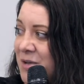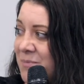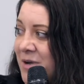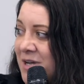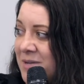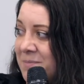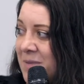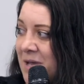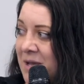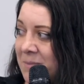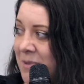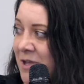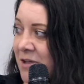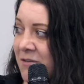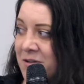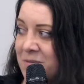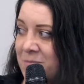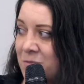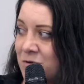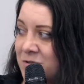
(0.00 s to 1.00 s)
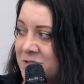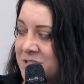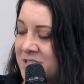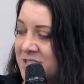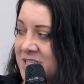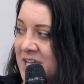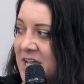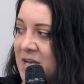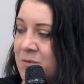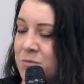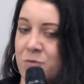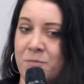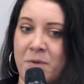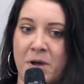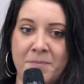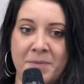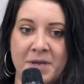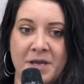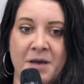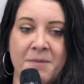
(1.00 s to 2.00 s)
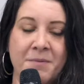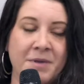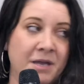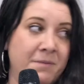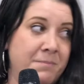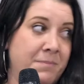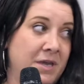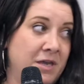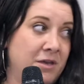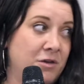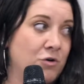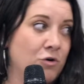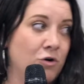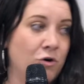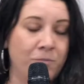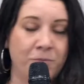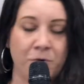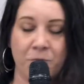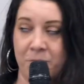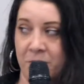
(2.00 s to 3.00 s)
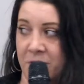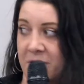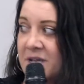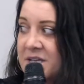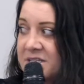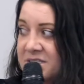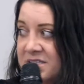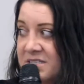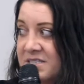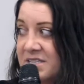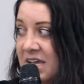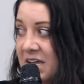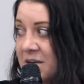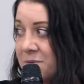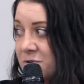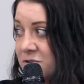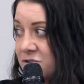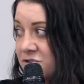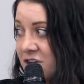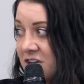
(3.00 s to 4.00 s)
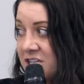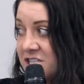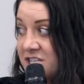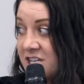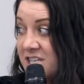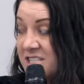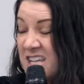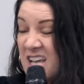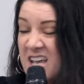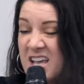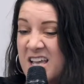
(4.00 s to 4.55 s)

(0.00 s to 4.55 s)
by appearing more sustainable, by becoming a B Corp or putting in sustainable strategies.